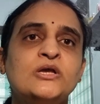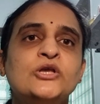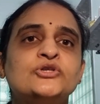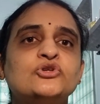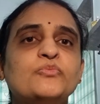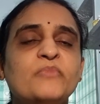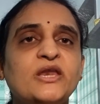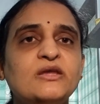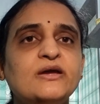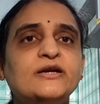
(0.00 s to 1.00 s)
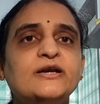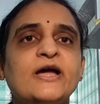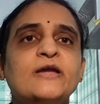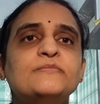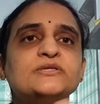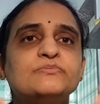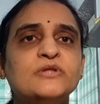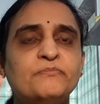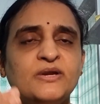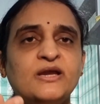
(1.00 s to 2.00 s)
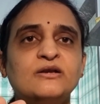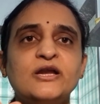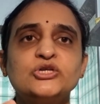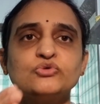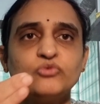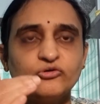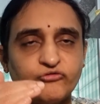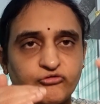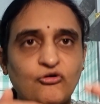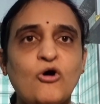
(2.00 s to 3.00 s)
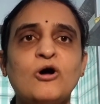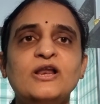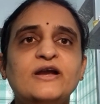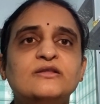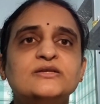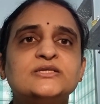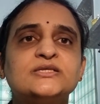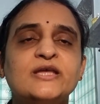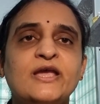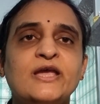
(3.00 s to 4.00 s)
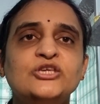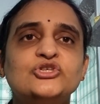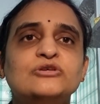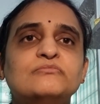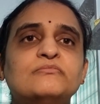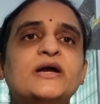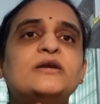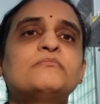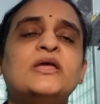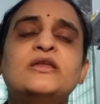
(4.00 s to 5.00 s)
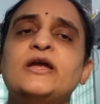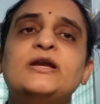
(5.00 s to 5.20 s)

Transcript: So many a times the platelets would fall at this stage, but many a